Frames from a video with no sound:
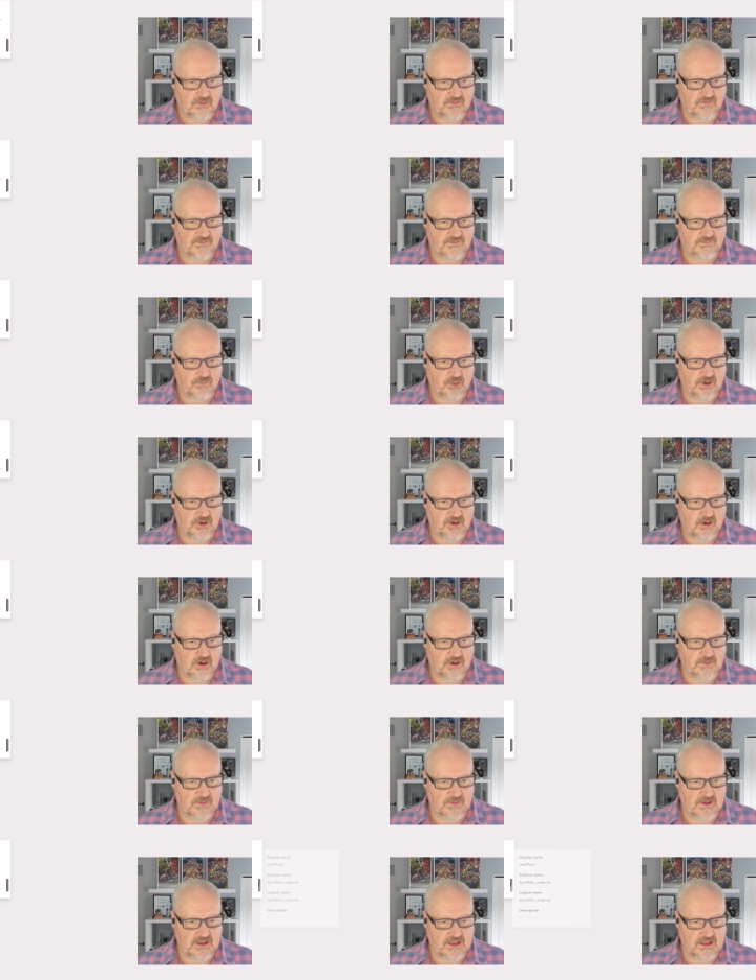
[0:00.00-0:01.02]
put on
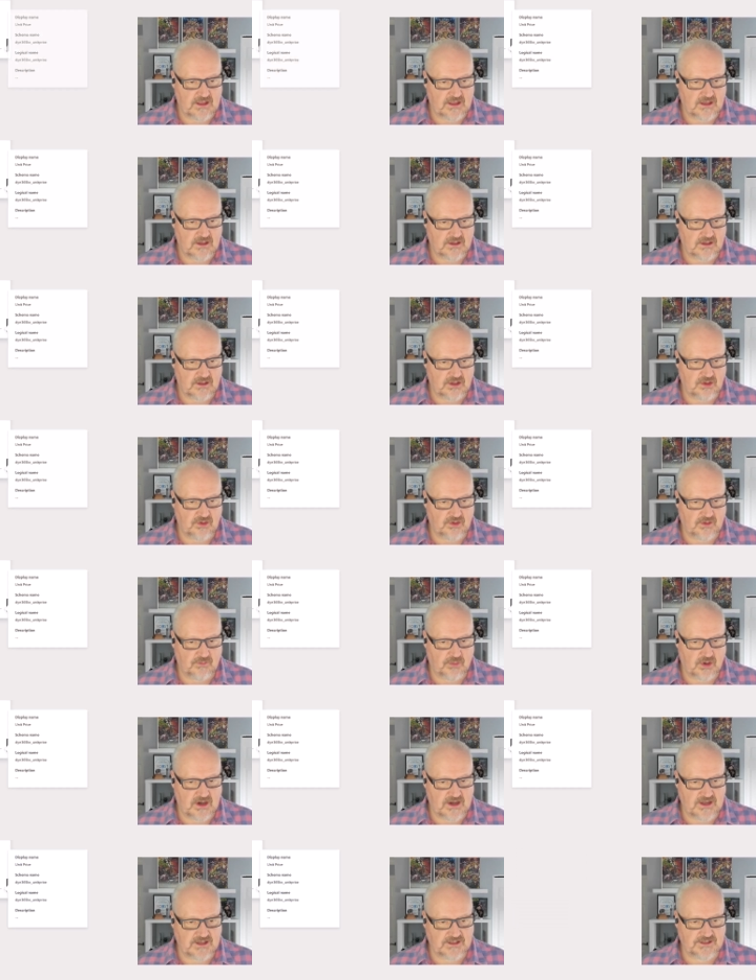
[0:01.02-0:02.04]
the unit
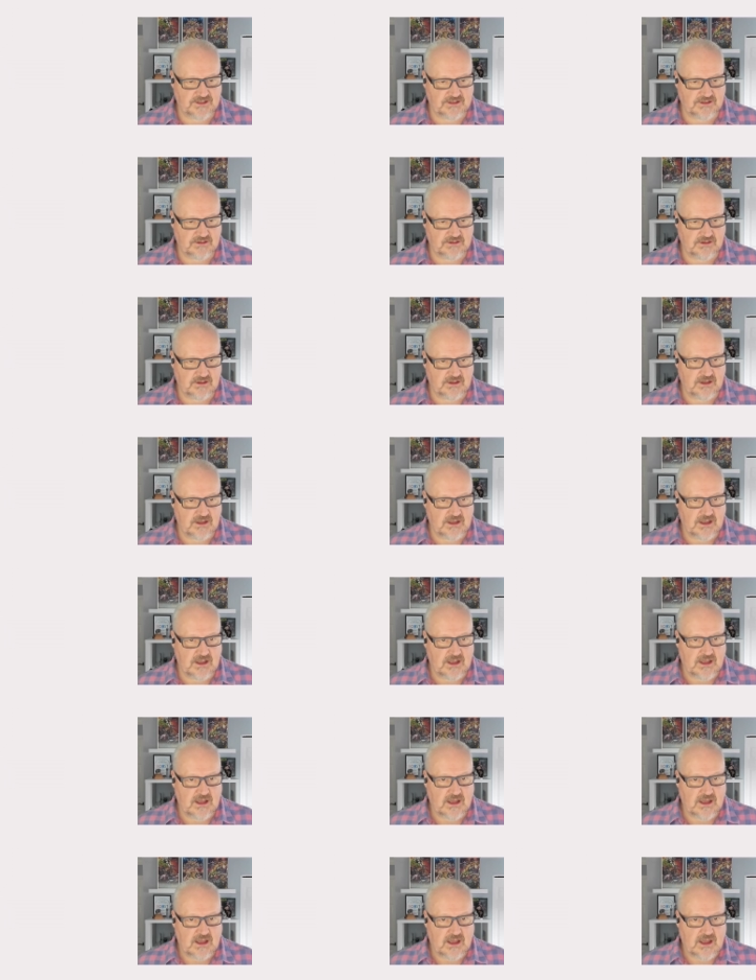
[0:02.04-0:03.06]
price
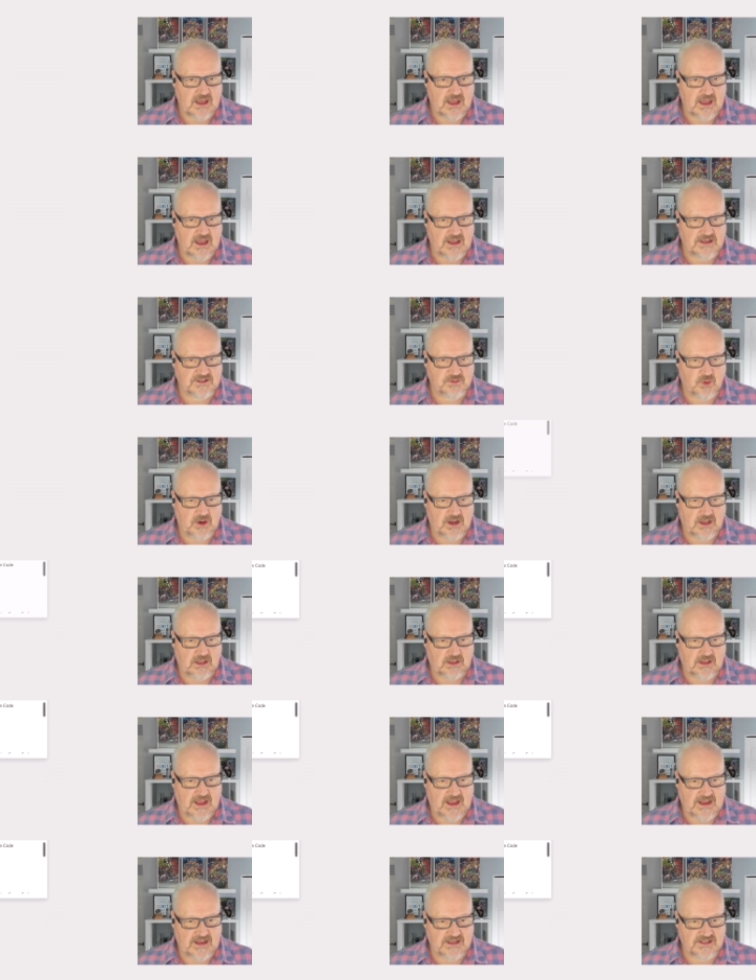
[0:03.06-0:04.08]
as well
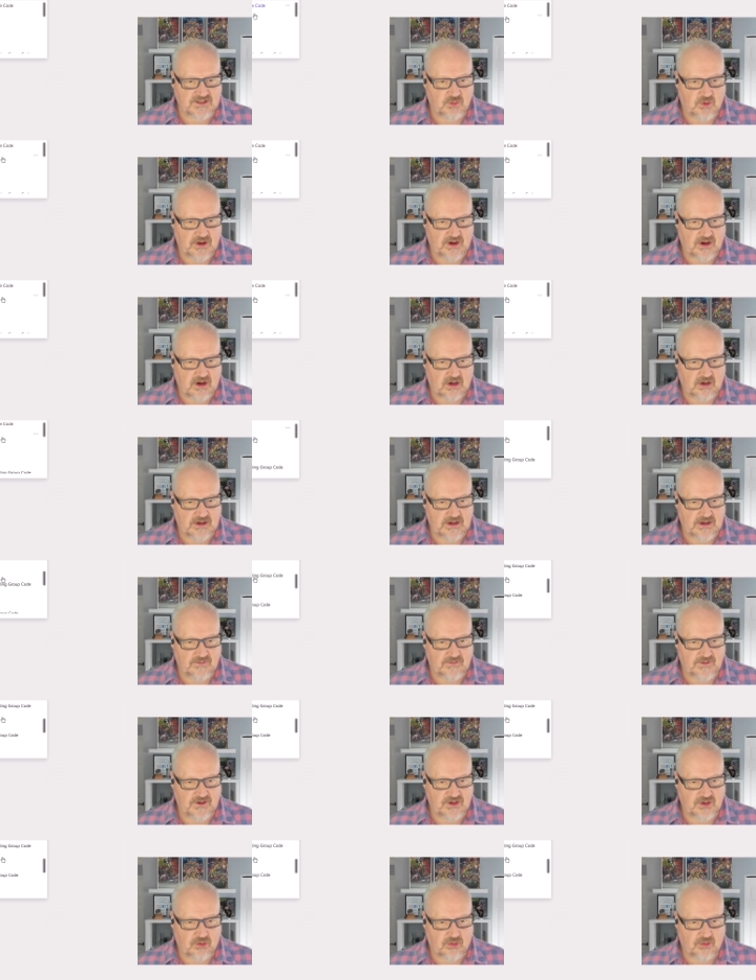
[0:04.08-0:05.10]
as what our
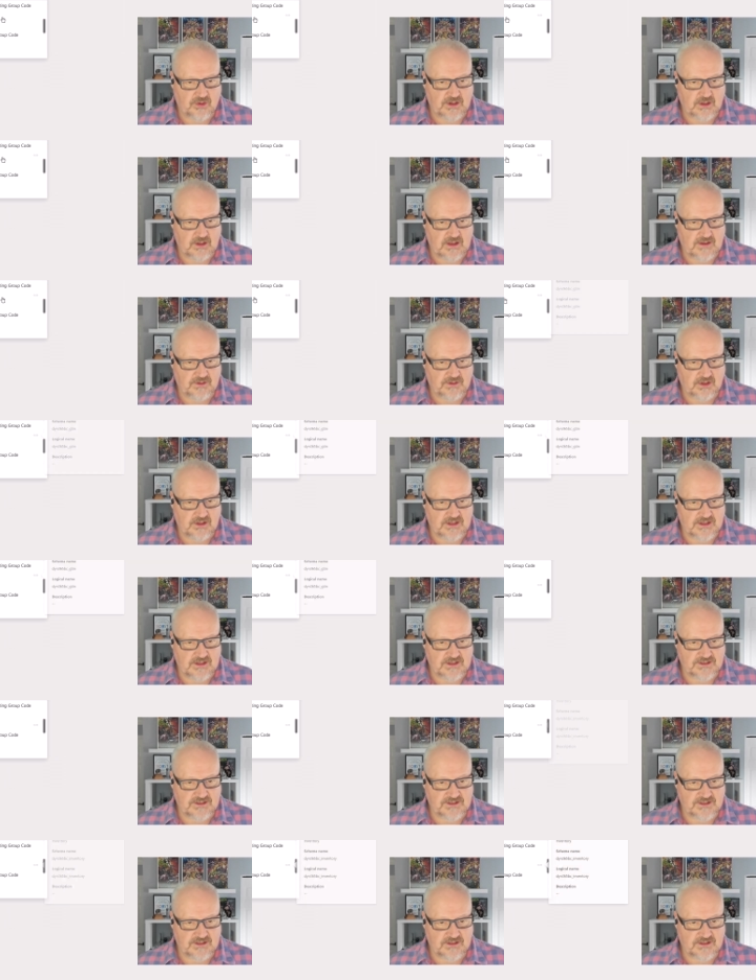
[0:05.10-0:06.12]
inventory level
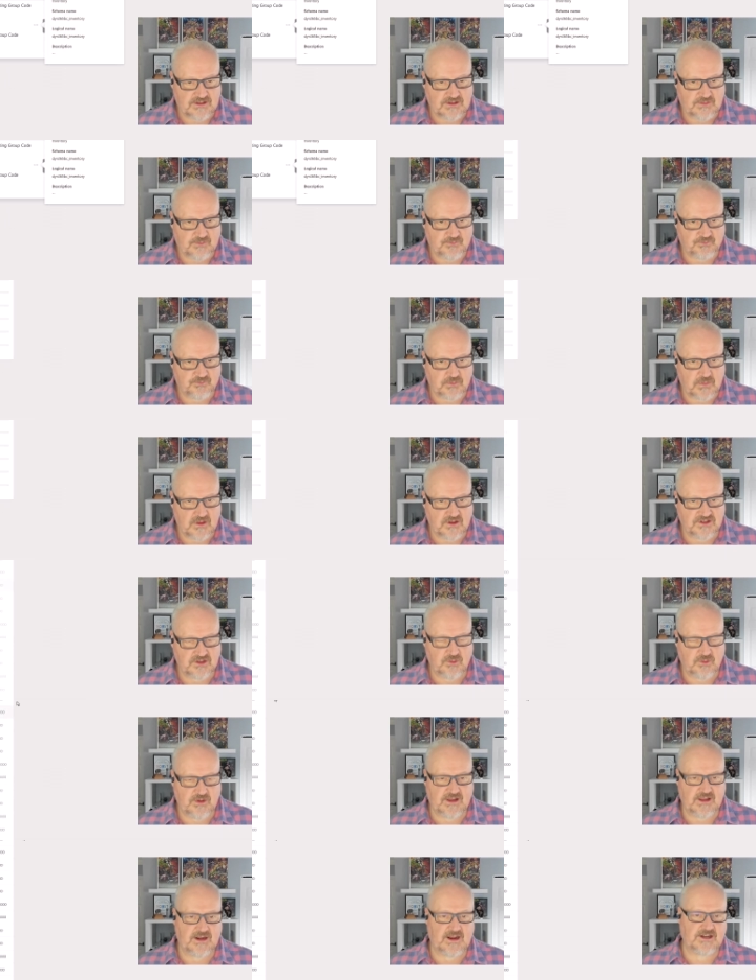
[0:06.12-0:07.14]
is, so we
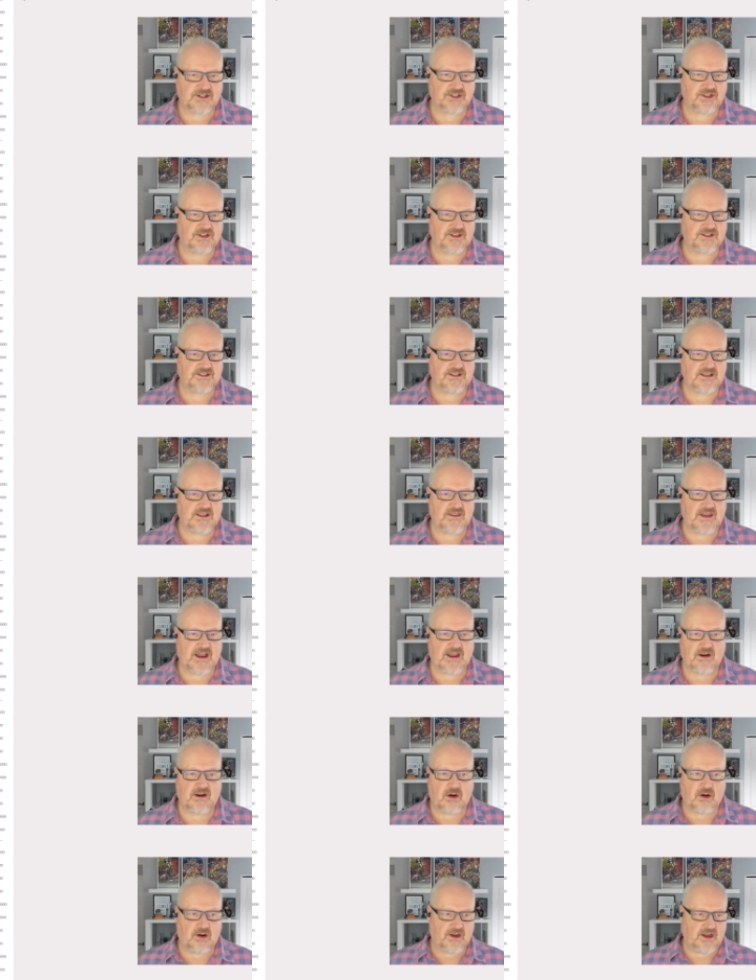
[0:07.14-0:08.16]
can actually see that
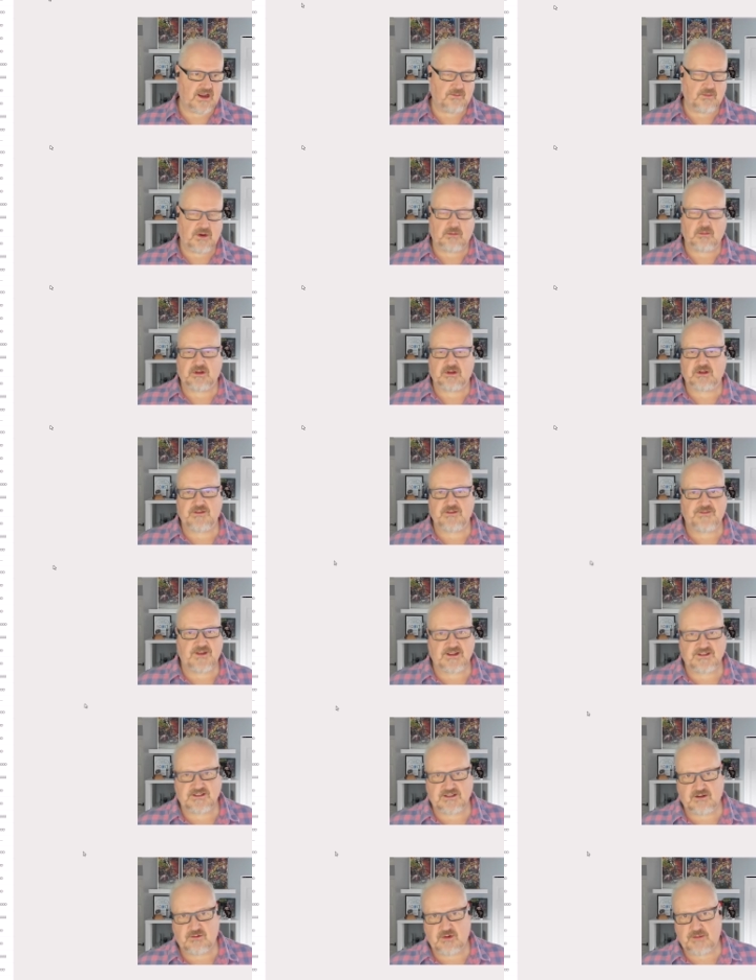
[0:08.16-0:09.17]
on a publicly
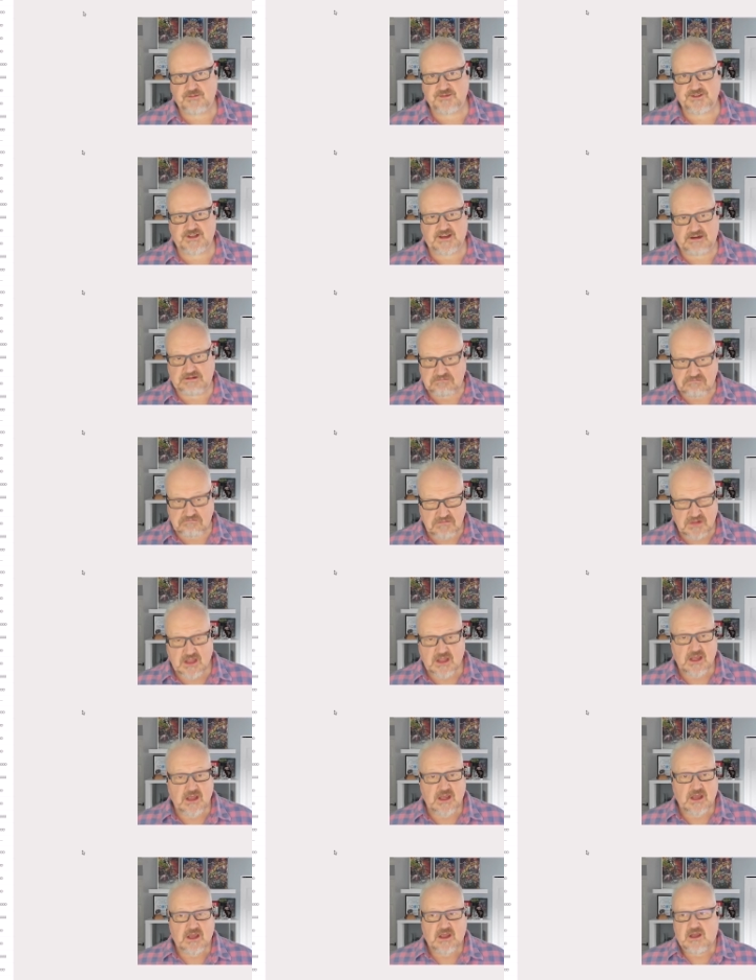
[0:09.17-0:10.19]
facing website.
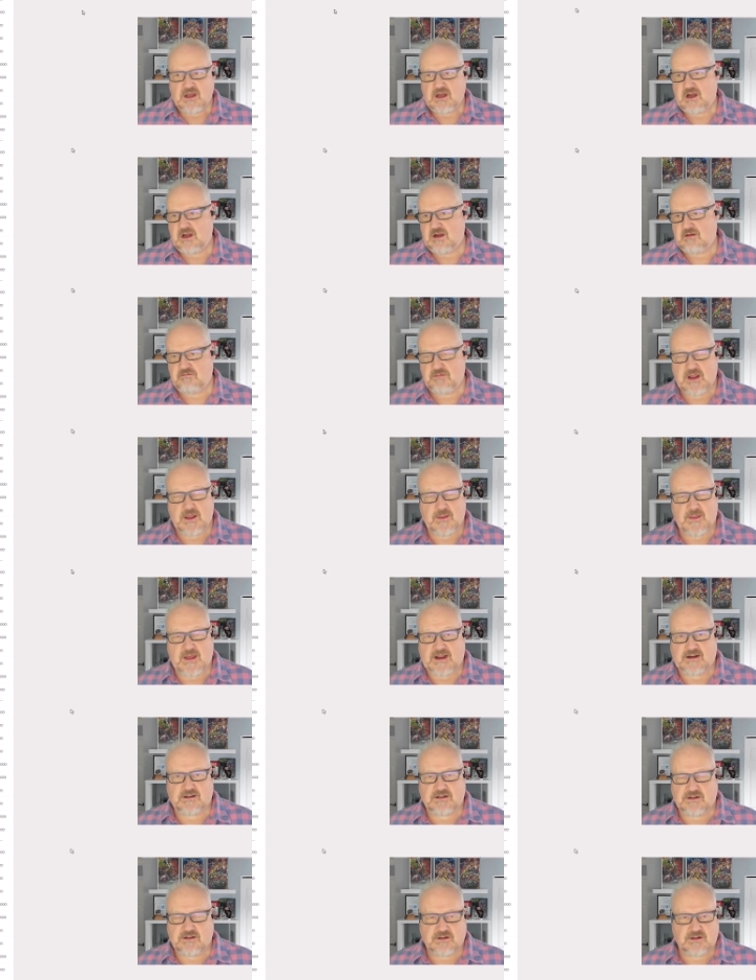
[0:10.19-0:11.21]
And
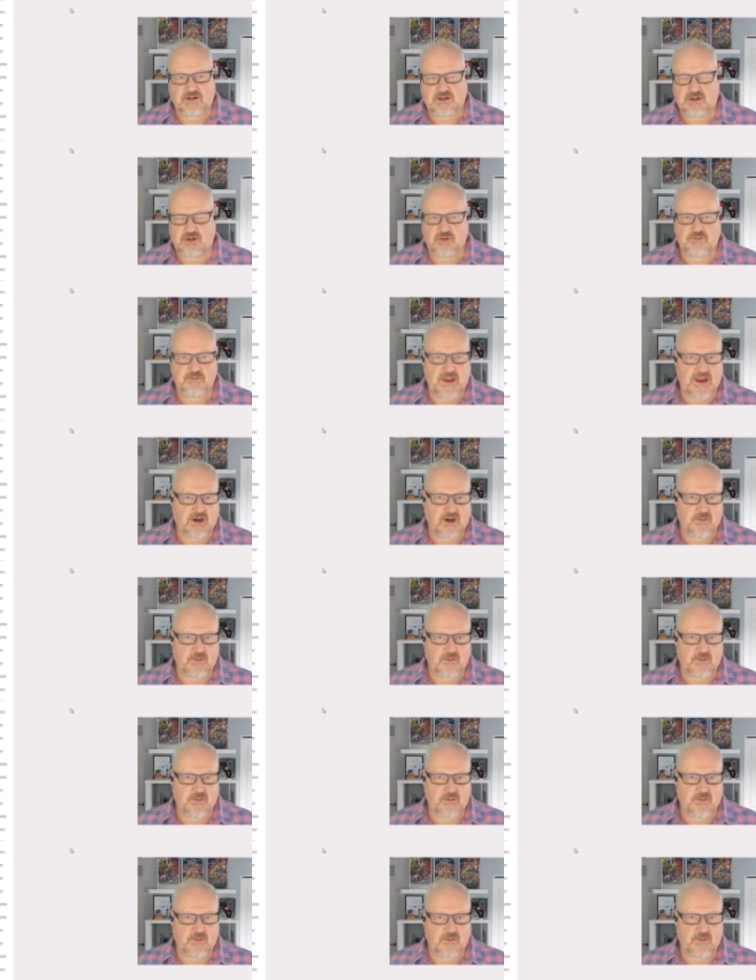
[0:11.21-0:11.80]
that may or may